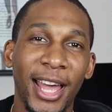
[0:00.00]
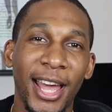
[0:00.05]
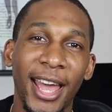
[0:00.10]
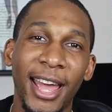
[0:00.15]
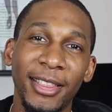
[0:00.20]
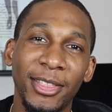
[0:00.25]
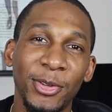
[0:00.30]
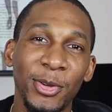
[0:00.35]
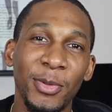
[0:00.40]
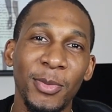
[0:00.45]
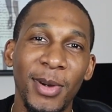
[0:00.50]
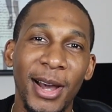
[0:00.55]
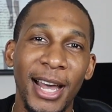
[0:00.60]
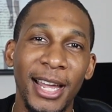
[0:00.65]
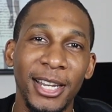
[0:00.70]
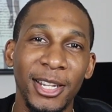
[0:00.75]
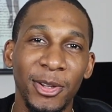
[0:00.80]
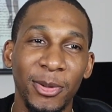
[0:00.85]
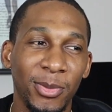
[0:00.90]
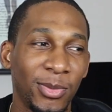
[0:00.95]
I have to
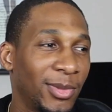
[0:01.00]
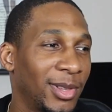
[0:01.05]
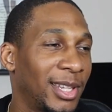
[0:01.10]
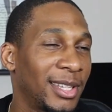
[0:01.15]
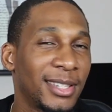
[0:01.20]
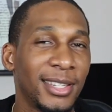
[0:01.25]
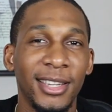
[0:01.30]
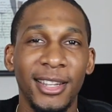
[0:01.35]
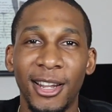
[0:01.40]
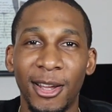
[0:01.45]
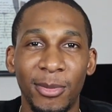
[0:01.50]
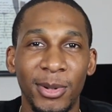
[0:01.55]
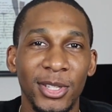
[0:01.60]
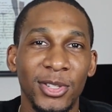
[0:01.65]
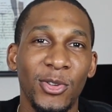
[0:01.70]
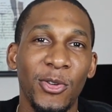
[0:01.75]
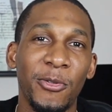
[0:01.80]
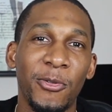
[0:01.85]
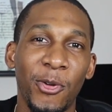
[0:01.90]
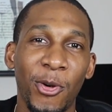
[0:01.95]
remind him, let's get up,
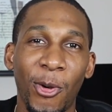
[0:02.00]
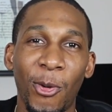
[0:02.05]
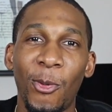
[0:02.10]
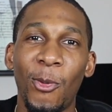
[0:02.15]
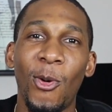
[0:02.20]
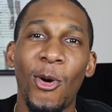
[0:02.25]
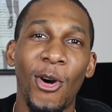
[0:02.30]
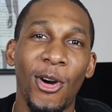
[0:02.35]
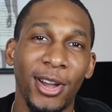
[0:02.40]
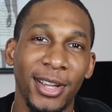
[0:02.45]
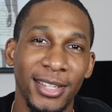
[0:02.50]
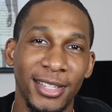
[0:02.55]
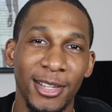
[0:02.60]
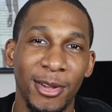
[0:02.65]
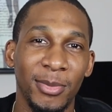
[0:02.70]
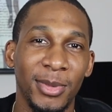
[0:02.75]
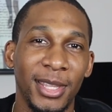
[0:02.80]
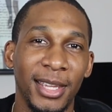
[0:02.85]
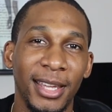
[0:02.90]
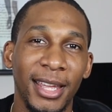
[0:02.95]
let's go for a walk or
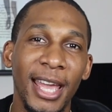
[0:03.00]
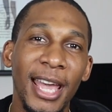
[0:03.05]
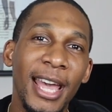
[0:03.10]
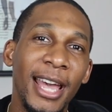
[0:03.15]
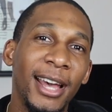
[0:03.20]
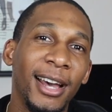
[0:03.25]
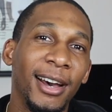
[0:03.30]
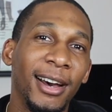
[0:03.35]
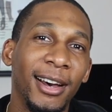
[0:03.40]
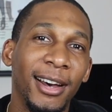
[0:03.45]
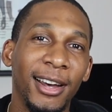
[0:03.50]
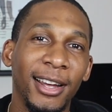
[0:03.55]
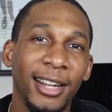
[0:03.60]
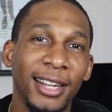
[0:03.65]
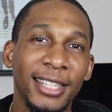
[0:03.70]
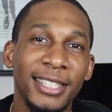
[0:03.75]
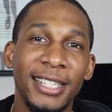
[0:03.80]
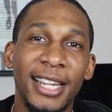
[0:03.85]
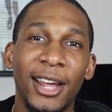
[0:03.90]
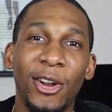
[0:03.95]
something.
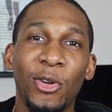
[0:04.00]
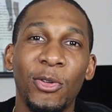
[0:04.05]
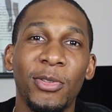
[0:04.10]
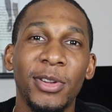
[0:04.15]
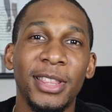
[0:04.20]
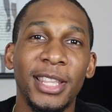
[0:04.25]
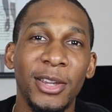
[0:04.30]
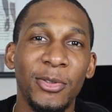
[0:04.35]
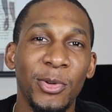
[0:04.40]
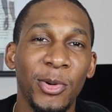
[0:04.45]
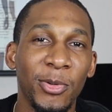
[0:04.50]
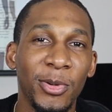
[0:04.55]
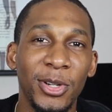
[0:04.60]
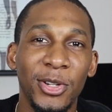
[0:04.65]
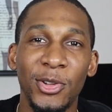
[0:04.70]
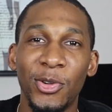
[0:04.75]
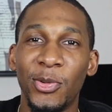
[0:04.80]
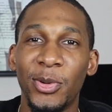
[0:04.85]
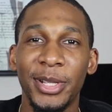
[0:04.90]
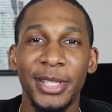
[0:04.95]
Let's not overthink what we're
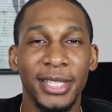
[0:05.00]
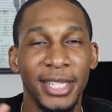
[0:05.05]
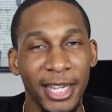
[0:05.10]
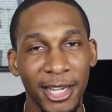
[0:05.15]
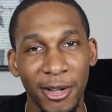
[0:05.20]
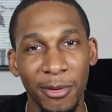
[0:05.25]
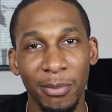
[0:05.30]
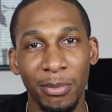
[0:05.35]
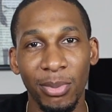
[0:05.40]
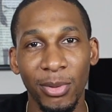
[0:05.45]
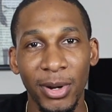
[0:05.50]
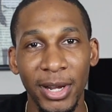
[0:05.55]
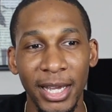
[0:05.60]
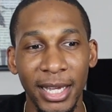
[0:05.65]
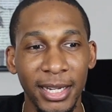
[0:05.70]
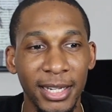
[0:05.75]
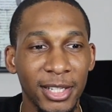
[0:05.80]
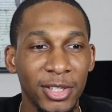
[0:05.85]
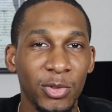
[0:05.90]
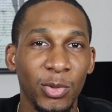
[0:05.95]
doing. Take a
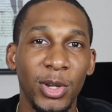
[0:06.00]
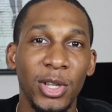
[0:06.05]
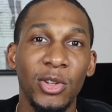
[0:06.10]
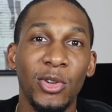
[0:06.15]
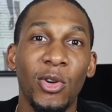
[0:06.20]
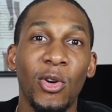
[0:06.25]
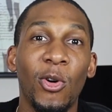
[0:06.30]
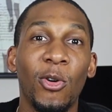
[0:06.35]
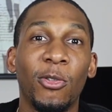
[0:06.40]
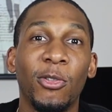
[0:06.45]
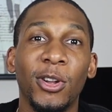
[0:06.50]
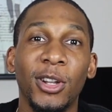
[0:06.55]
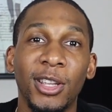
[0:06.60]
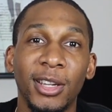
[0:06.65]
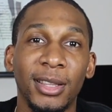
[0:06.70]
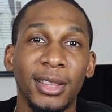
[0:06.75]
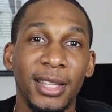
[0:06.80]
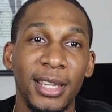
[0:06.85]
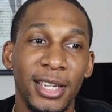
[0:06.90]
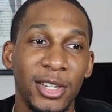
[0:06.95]
break. This way you don't
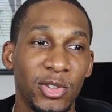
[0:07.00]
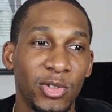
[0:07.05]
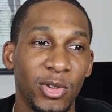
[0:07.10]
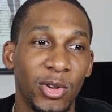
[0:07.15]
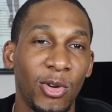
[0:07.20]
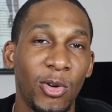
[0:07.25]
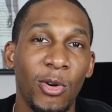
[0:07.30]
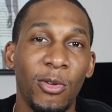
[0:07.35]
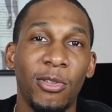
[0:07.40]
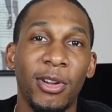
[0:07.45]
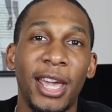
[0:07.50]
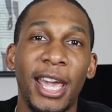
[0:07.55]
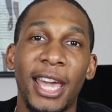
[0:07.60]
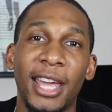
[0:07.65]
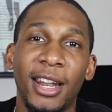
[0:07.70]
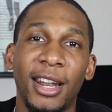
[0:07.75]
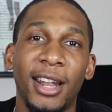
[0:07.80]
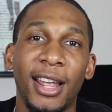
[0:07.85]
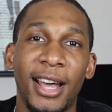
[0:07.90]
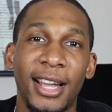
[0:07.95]
overlook things, you don't
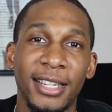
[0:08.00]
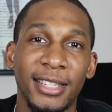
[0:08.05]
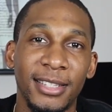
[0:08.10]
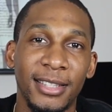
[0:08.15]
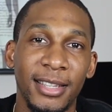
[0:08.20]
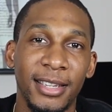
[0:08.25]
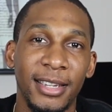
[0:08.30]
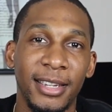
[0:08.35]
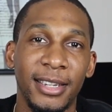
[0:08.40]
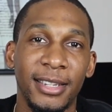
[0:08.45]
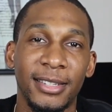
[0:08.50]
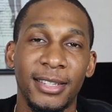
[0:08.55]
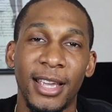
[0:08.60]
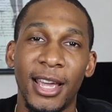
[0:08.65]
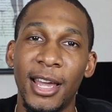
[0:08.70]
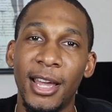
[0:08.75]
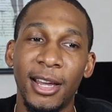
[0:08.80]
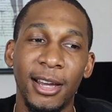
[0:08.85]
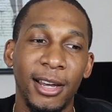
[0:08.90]
overanalyze things.